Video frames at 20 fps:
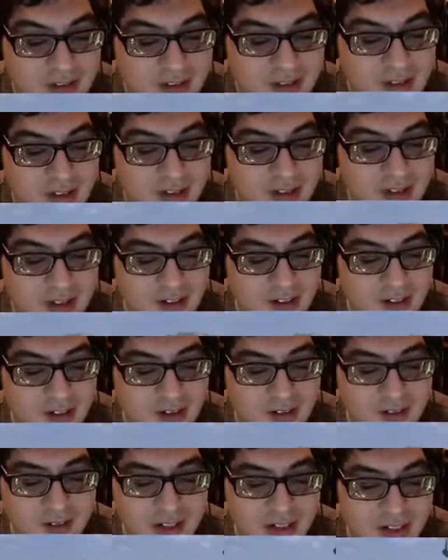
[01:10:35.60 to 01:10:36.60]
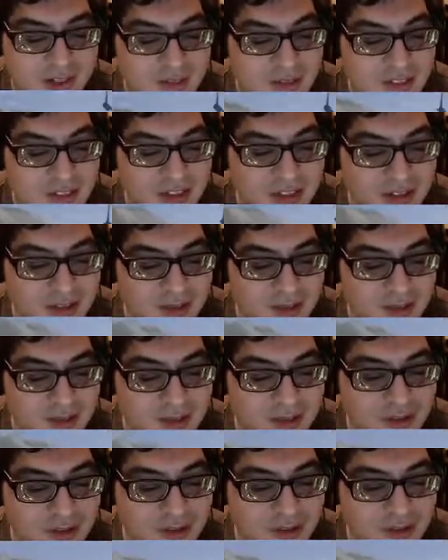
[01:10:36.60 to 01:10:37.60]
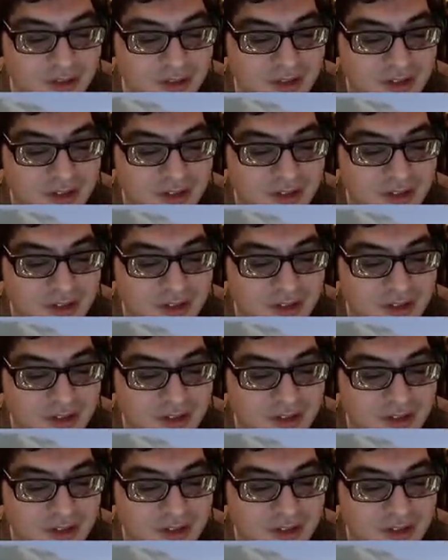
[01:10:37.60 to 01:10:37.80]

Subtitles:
Oh, I love that salvo core.